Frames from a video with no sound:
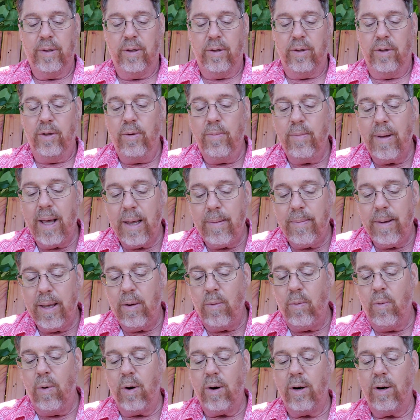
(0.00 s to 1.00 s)
You may be
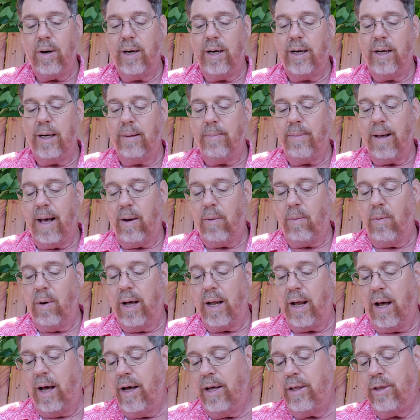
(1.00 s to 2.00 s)
worried about
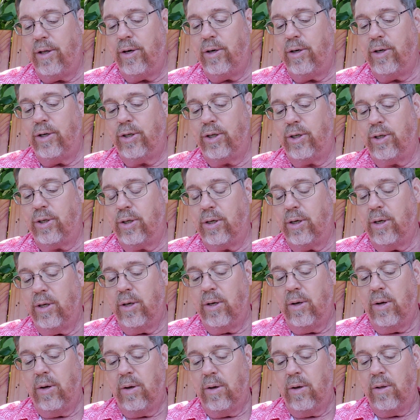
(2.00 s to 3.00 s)
what others
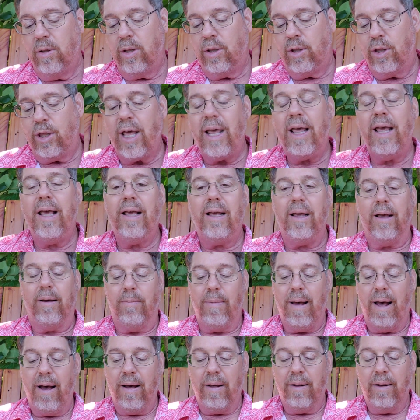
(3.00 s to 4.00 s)
think
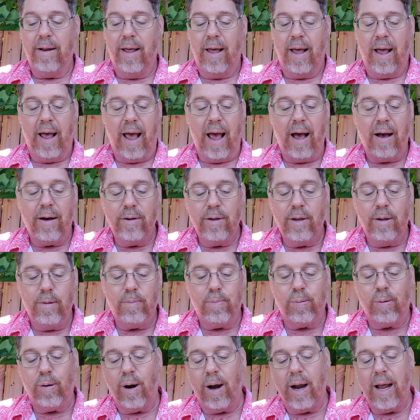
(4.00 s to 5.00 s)
about how you
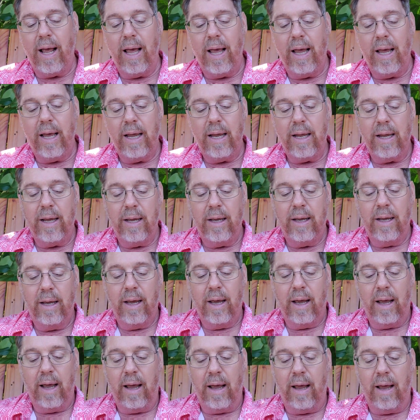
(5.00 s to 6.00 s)
pray
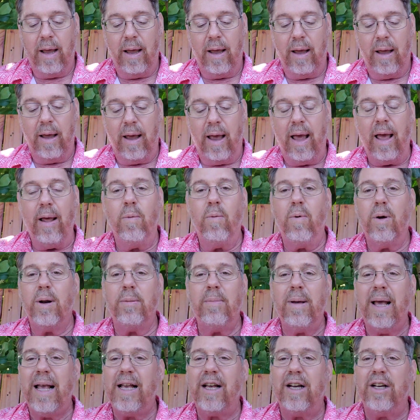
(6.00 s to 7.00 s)
and want to
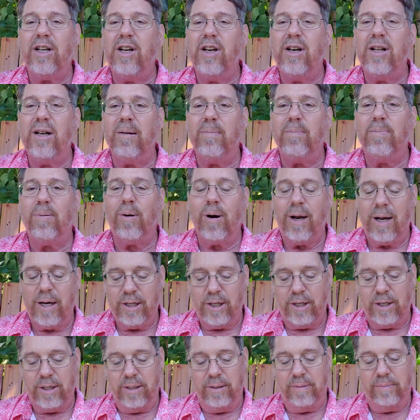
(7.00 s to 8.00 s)
make a good
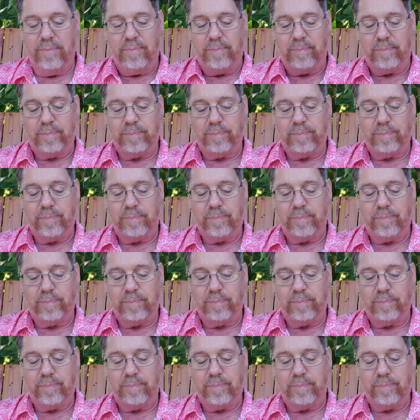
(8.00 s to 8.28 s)
impression.